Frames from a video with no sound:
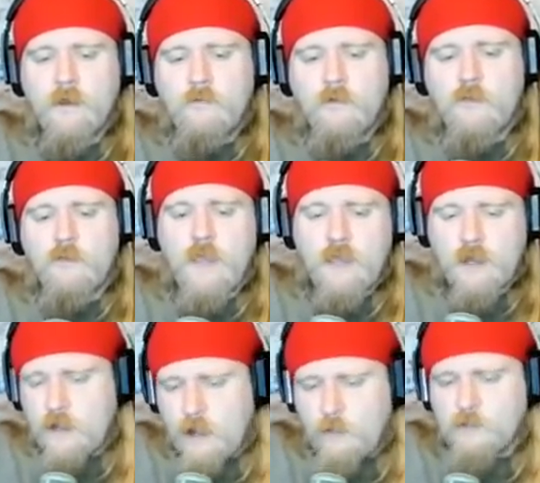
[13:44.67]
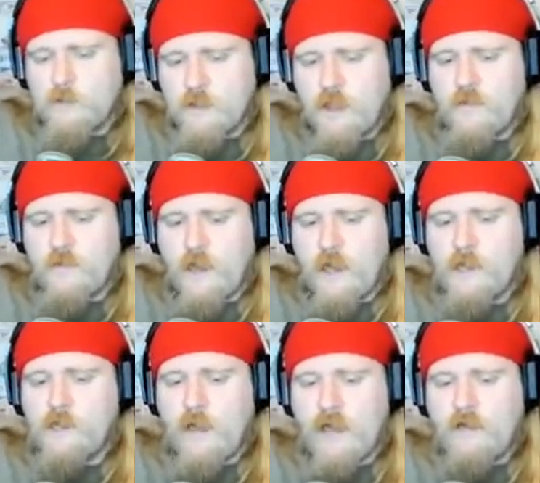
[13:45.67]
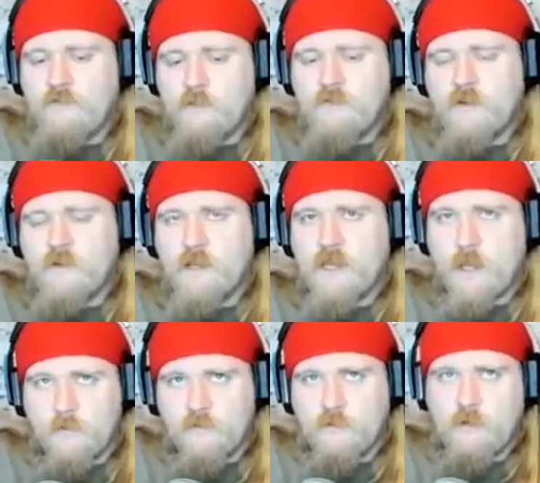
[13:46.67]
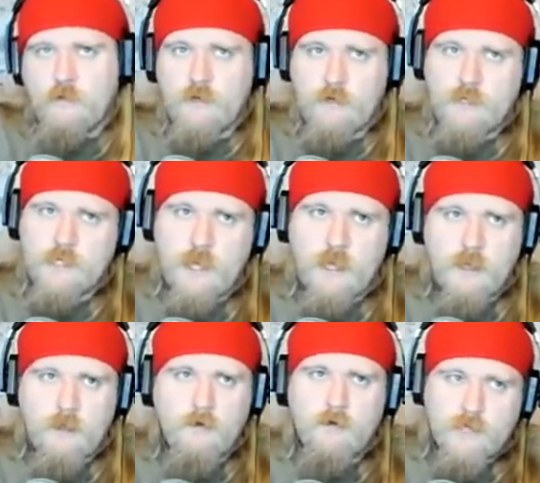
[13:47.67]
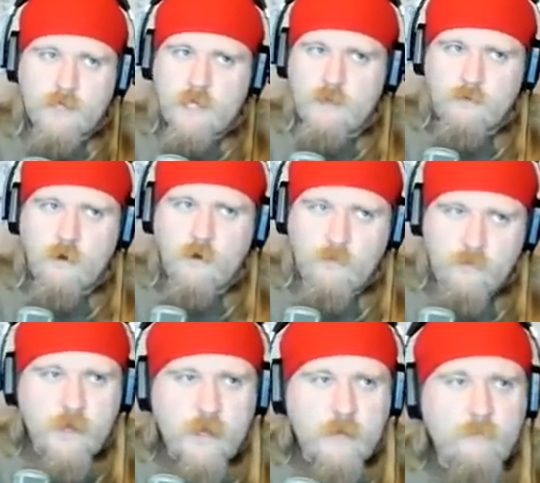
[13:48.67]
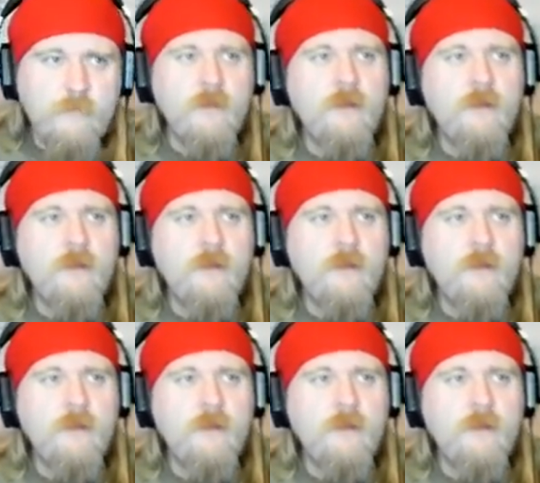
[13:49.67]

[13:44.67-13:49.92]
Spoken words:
when you make an announcement like that, you have to be very careful about what you say or you'll say the wrong thing.